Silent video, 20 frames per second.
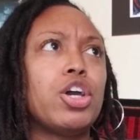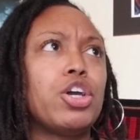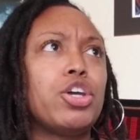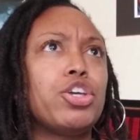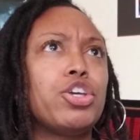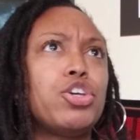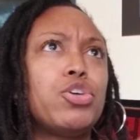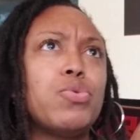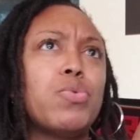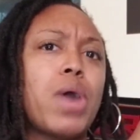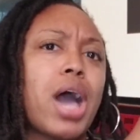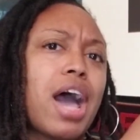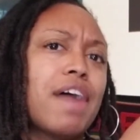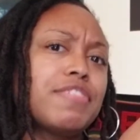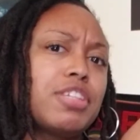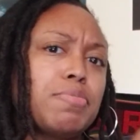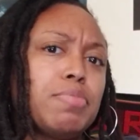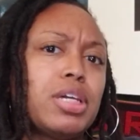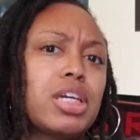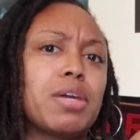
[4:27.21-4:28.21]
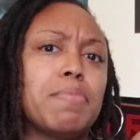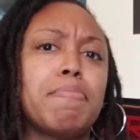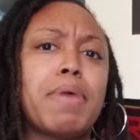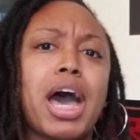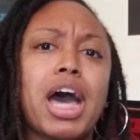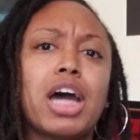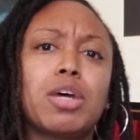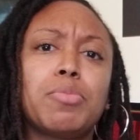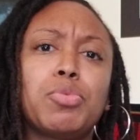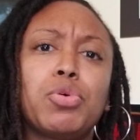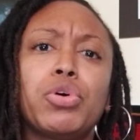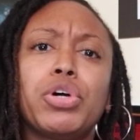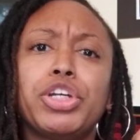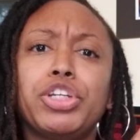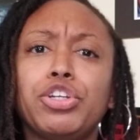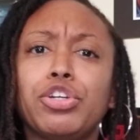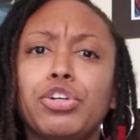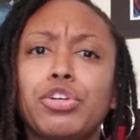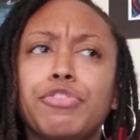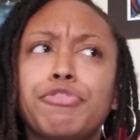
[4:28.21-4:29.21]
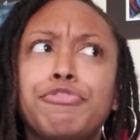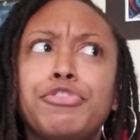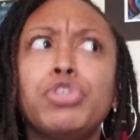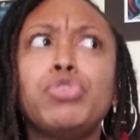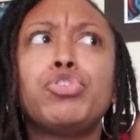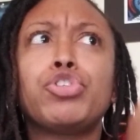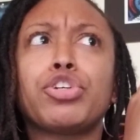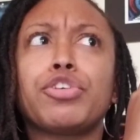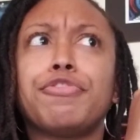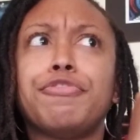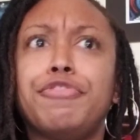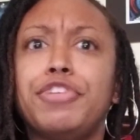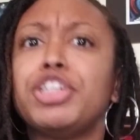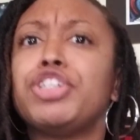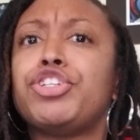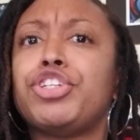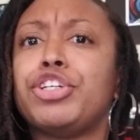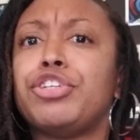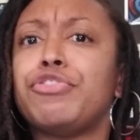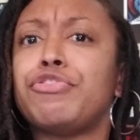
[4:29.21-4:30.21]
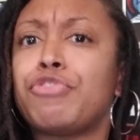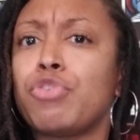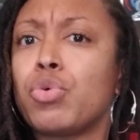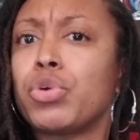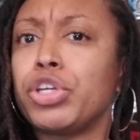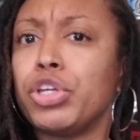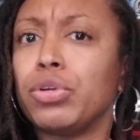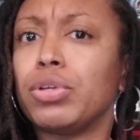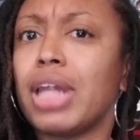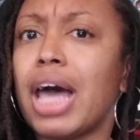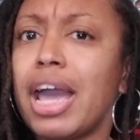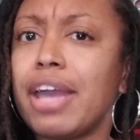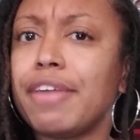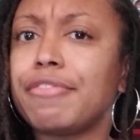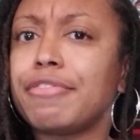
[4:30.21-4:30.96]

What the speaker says: You have to be compatible in your future vision for your life.